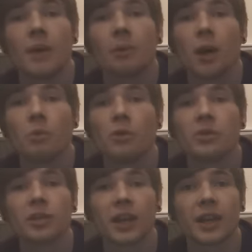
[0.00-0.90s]
but I
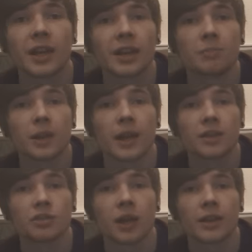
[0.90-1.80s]
wouldn't second guess
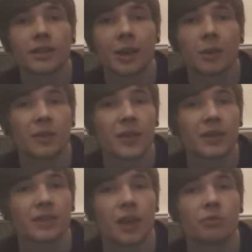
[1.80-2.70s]
players trying this out with
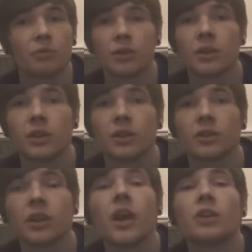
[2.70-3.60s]
things like Reuniclus